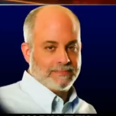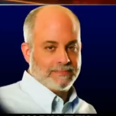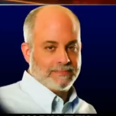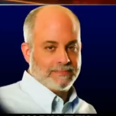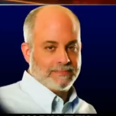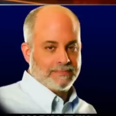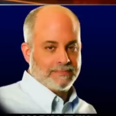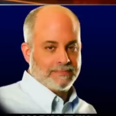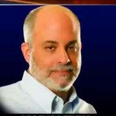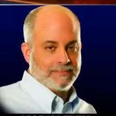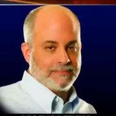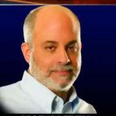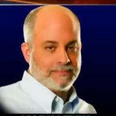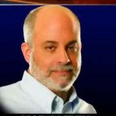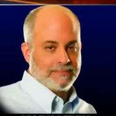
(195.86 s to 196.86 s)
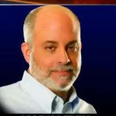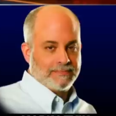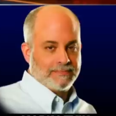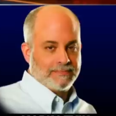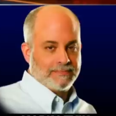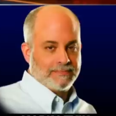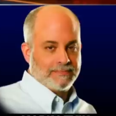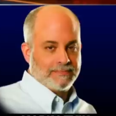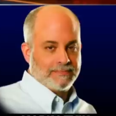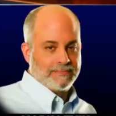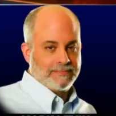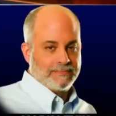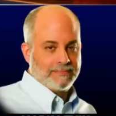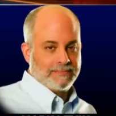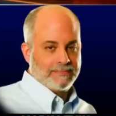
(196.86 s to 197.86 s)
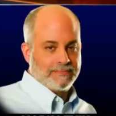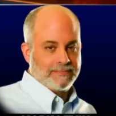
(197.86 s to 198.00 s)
(silence)